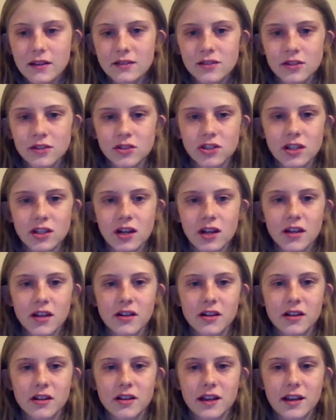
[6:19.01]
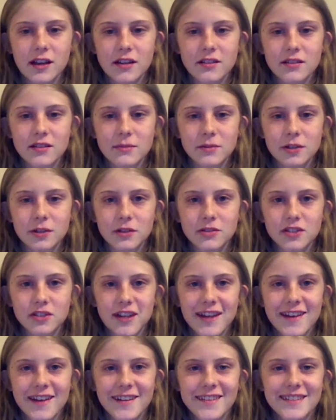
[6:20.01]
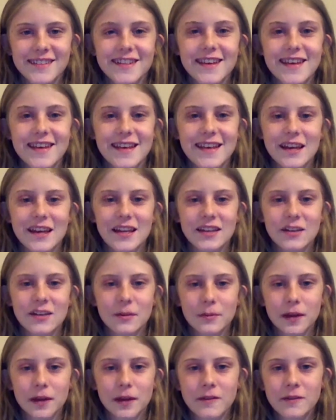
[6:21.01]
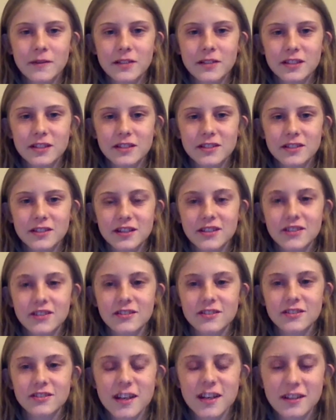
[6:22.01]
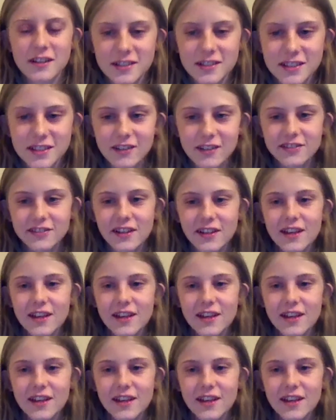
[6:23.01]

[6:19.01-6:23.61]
So she got yarn and some crochet hooks, and her plan was to start crocheting herself.